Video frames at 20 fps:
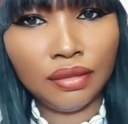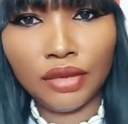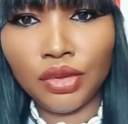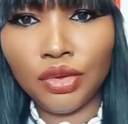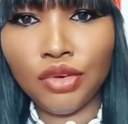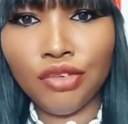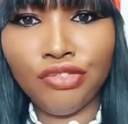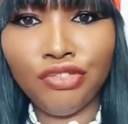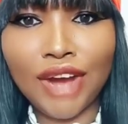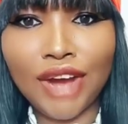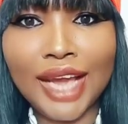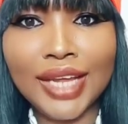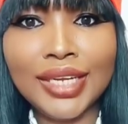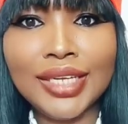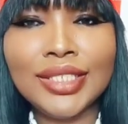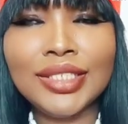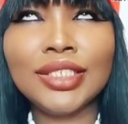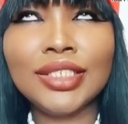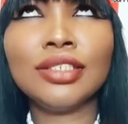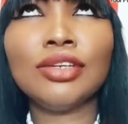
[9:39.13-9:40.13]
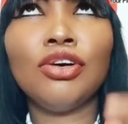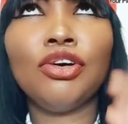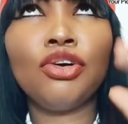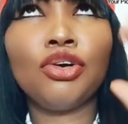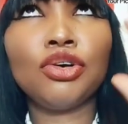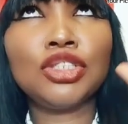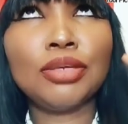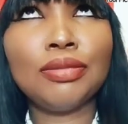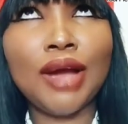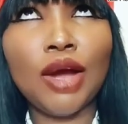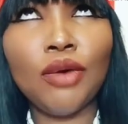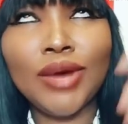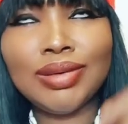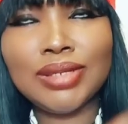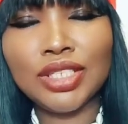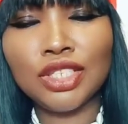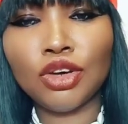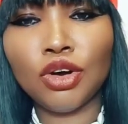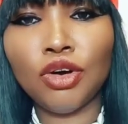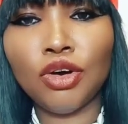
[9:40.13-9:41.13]
You find it, or go to my
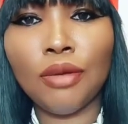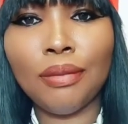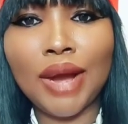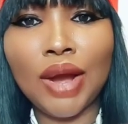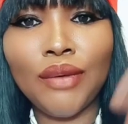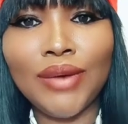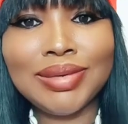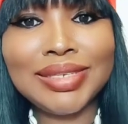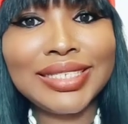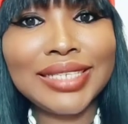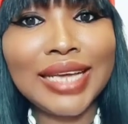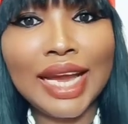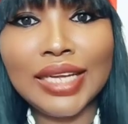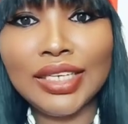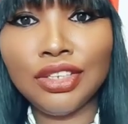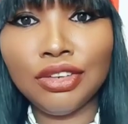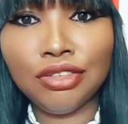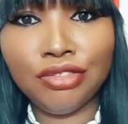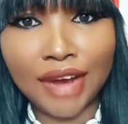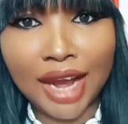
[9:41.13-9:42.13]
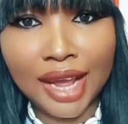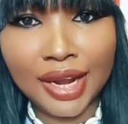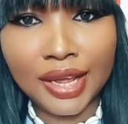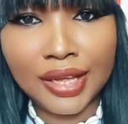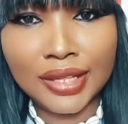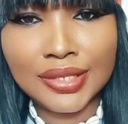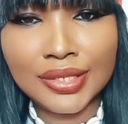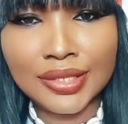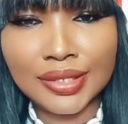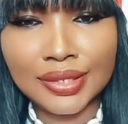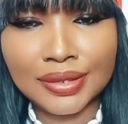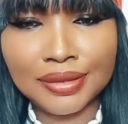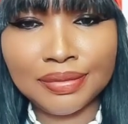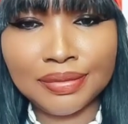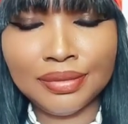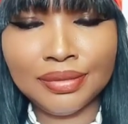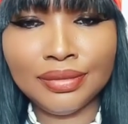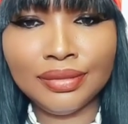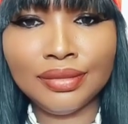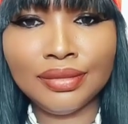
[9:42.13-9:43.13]
web store or my website, you find it.
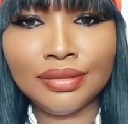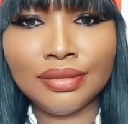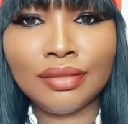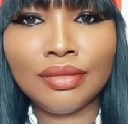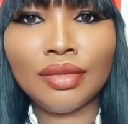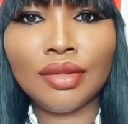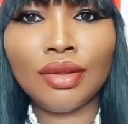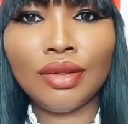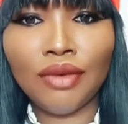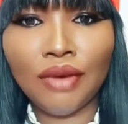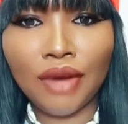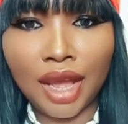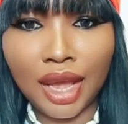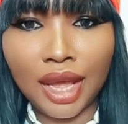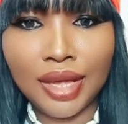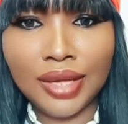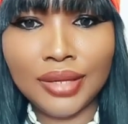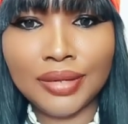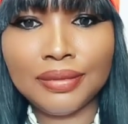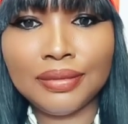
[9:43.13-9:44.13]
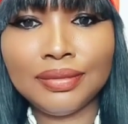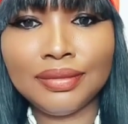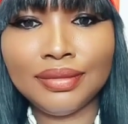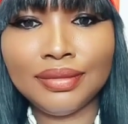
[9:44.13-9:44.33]
Okay?